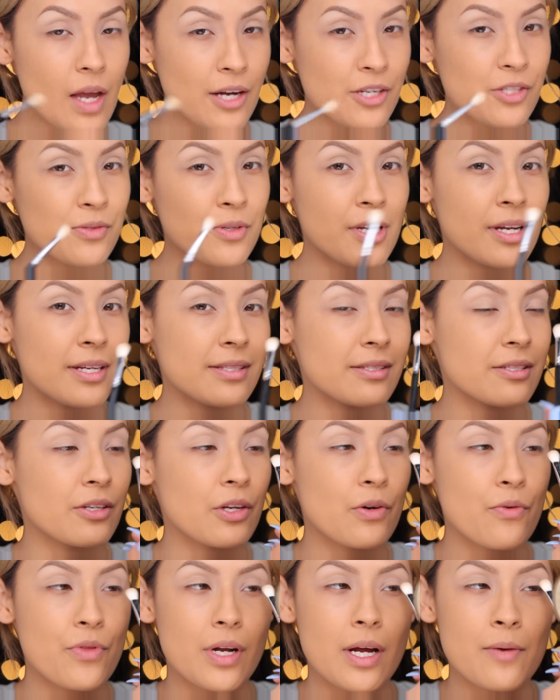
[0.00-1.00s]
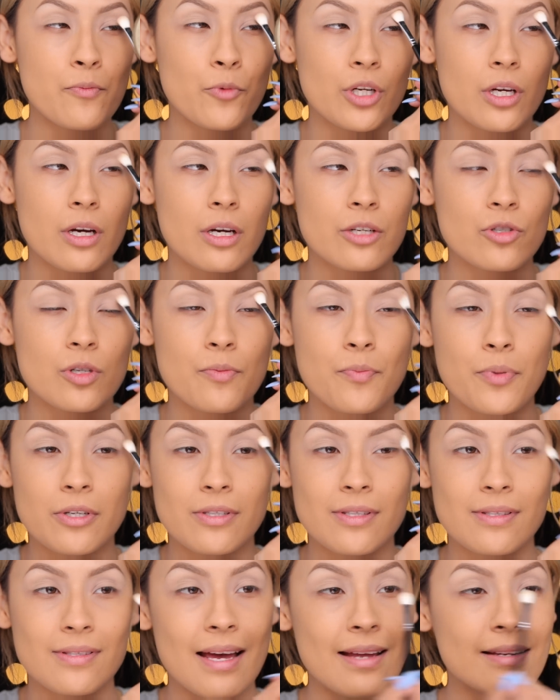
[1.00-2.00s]
I just want you guys to know that I'm
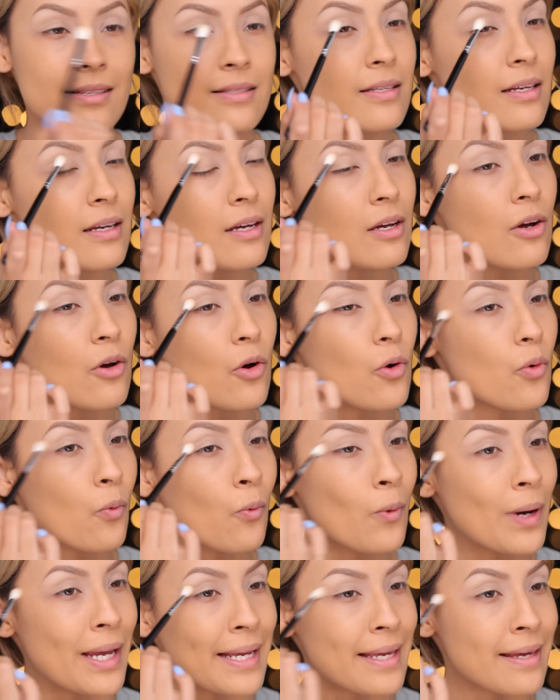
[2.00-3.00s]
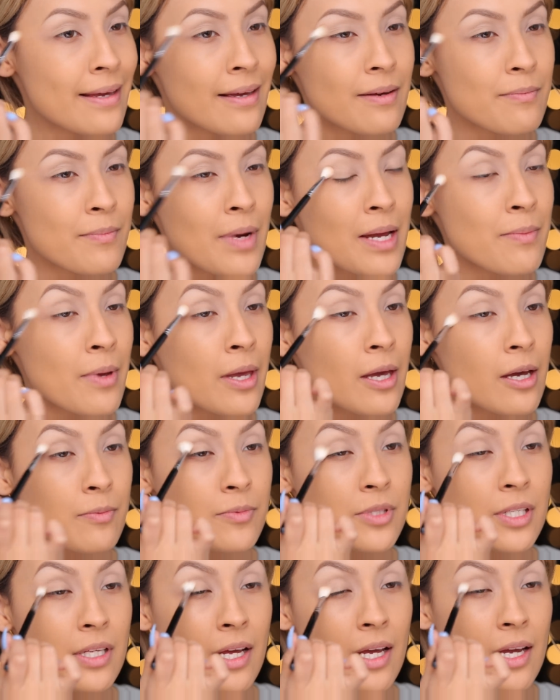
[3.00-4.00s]
100% winging my
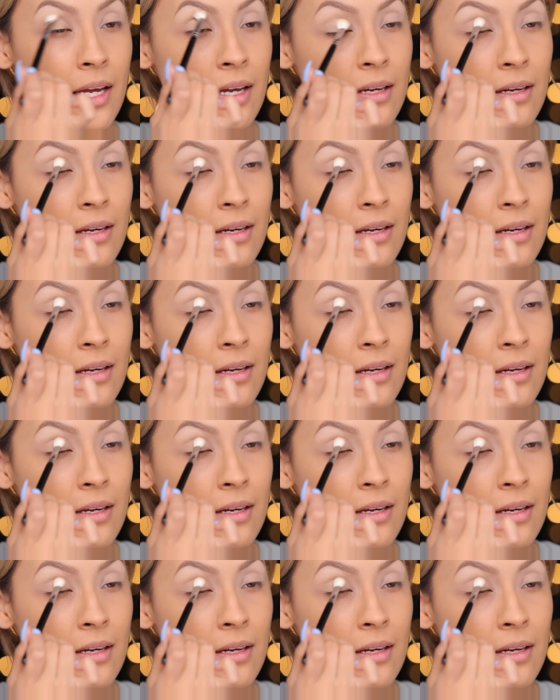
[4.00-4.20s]
makeup today.